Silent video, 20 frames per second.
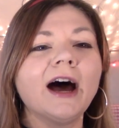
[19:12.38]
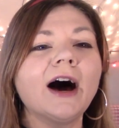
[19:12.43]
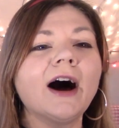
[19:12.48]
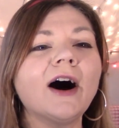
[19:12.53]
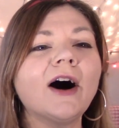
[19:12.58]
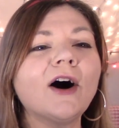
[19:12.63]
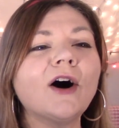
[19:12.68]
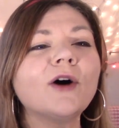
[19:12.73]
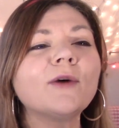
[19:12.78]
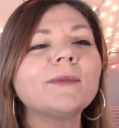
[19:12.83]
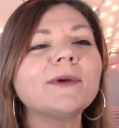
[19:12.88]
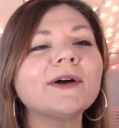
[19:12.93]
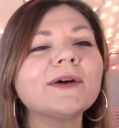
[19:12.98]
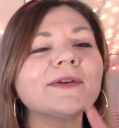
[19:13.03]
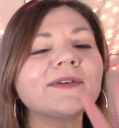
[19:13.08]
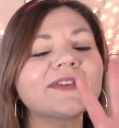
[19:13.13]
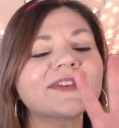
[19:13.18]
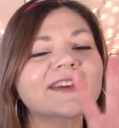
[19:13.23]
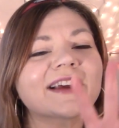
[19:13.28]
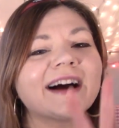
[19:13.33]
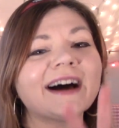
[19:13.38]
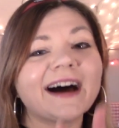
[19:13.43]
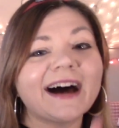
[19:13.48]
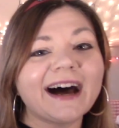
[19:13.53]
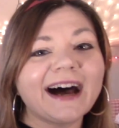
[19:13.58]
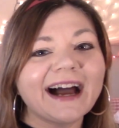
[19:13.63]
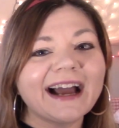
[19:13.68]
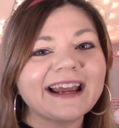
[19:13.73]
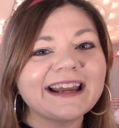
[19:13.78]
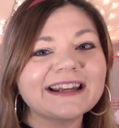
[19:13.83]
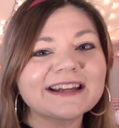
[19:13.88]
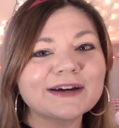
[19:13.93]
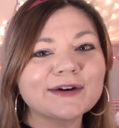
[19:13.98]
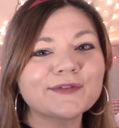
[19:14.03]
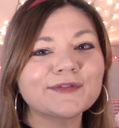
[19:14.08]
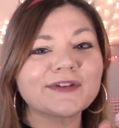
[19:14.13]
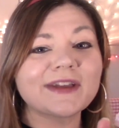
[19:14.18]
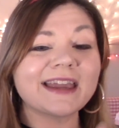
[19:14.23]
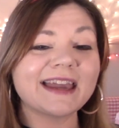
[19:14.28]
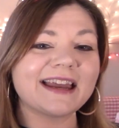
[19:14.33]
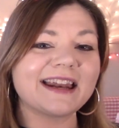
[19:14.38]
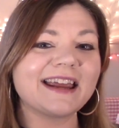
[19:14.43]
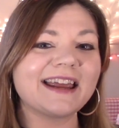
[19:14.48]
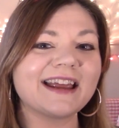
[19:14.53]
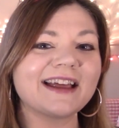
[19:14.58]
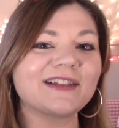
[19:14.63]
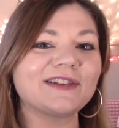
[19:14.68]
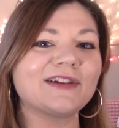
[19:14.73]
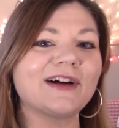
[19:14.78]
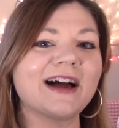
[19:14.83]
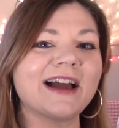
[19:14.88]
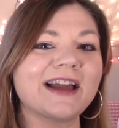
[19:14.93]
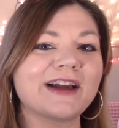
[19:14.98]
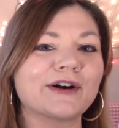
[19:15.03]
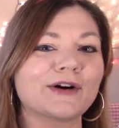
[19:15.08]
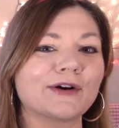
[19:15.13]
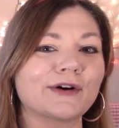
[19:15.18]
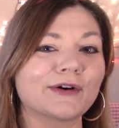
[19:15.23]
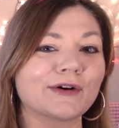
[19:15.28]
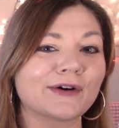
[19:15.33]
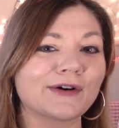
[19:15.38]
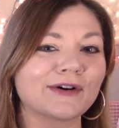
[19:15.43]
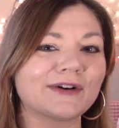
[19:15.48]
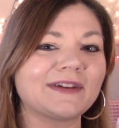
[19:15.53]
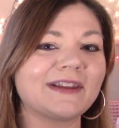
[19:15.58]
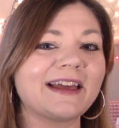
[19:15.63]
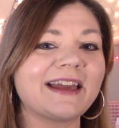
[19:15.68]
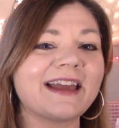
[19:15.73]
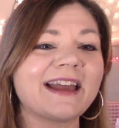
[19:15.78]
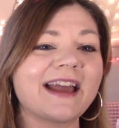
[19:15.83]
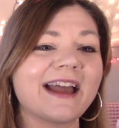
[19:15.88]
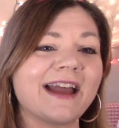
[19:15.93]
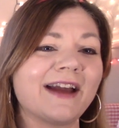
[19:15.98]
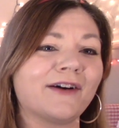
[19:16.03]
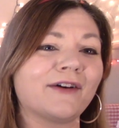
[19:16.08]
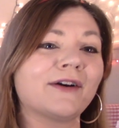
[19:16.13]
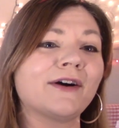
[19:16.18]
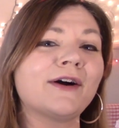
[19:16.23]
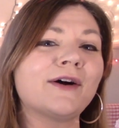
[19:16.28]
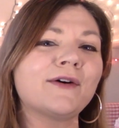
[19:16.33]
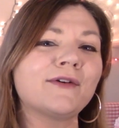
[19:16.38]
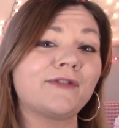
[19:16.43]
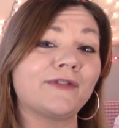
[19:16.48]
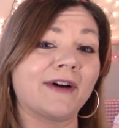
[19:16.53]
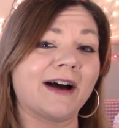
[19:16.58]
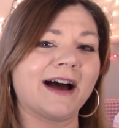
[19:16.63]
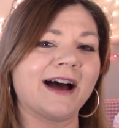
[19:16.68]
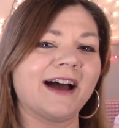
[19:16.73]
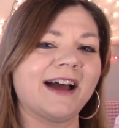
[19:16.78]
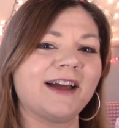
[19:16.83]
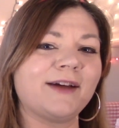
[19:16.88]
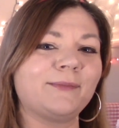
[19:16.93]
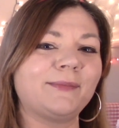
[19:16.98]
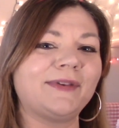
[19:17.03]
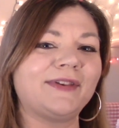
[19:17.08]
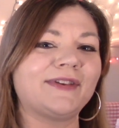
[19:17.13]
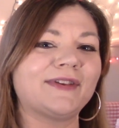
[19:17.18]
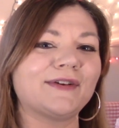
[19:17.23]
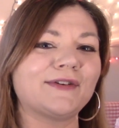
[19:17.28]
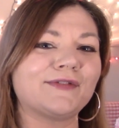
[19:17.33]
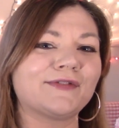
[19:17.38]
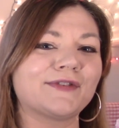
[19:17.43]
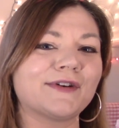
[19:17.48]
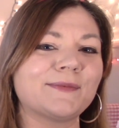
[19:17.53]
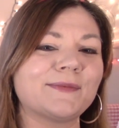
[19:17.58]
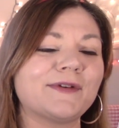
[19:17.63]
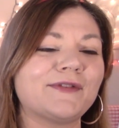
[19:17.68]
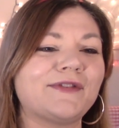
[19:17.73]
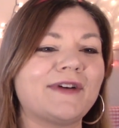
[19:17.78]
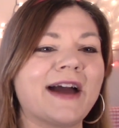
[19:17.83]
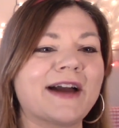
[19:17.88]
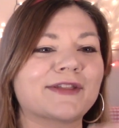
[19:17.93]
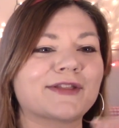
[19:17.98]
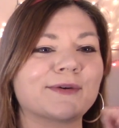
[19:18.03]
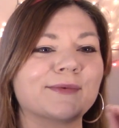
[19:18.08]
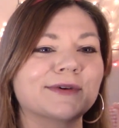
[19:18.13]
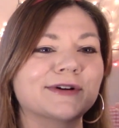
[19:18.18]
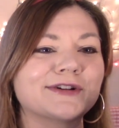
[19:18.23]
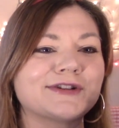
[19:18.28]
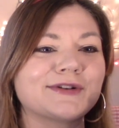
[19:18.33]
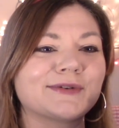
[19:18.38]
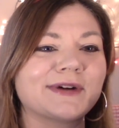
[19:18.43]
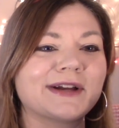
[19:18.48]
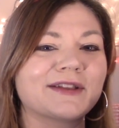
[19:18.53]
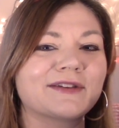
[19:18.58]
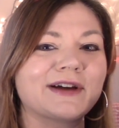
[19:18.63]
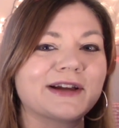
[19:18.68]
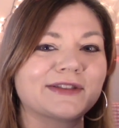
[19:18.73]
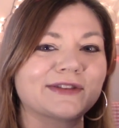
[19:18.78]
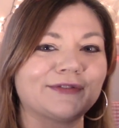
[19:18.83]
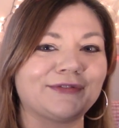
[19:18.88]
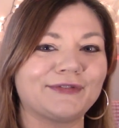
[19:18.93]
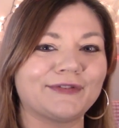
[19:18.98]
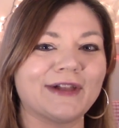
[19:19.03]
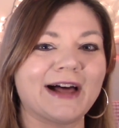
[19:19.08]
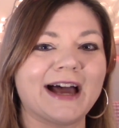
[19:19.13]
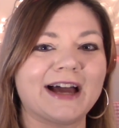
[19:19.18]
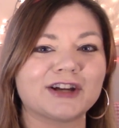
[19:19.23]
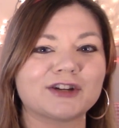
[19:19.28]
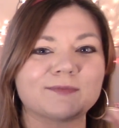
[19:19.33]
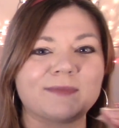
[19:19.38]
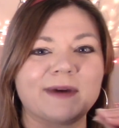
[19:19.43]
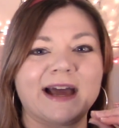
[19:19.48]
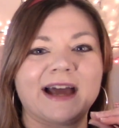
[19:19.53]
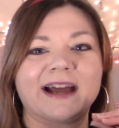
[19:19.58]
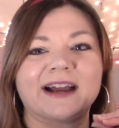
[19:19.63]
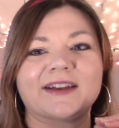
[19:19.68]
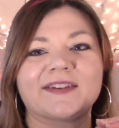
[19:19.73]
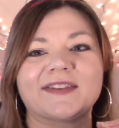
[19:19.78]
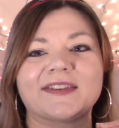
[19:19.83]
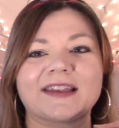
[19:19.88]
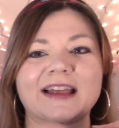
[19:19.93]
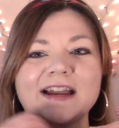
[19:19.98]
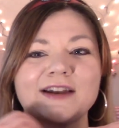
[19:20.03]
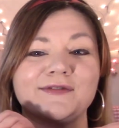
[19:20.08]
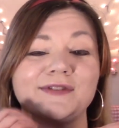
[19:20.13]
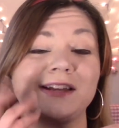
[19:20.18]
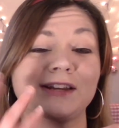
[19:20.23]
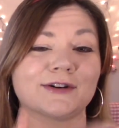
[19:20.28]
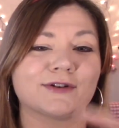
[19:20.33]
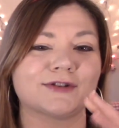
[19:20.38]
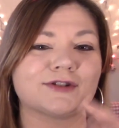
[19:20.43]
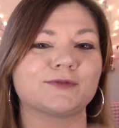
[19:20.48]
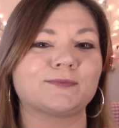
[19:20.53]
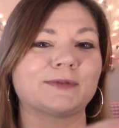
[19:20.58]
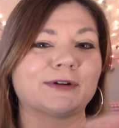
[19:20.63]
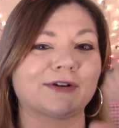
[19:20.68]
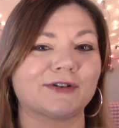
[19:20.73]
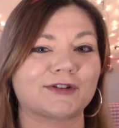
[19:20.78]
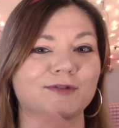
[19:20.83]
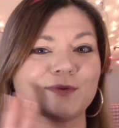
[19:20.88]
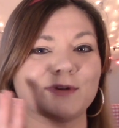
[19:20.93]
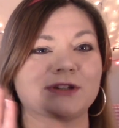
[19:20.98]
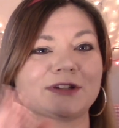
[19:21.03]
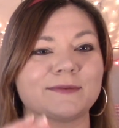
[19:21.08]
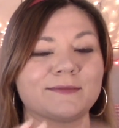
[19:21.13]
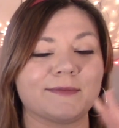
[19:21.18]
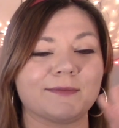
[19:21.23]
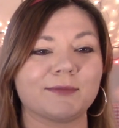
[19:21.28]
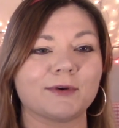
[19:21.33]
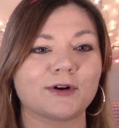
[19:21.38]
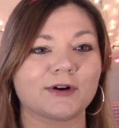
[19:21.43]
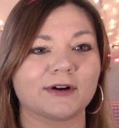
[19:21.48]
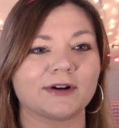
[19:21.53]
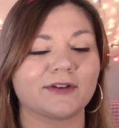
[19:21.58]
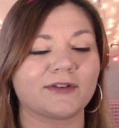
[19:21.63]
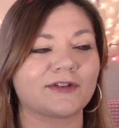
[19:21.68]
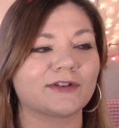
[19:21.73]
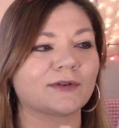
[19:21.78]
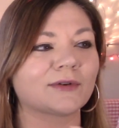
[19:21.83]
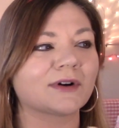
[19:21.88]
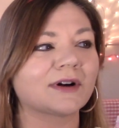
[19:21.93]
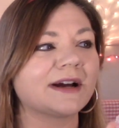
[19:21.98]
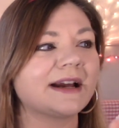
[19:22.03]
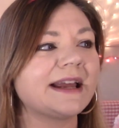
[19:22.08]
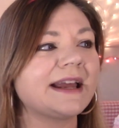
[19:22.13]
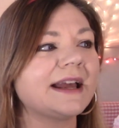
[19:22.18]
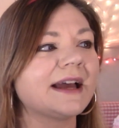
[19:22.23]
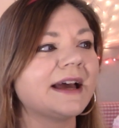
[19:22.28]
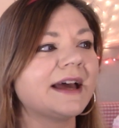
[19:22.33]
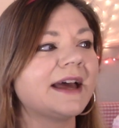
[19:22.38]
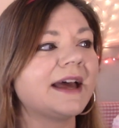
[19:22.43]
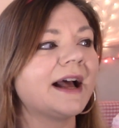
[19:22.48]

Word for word: Almost kind of getting like early Arrow vibes from the fact that we're doing like the flashbacks kind of interspersed with the current story.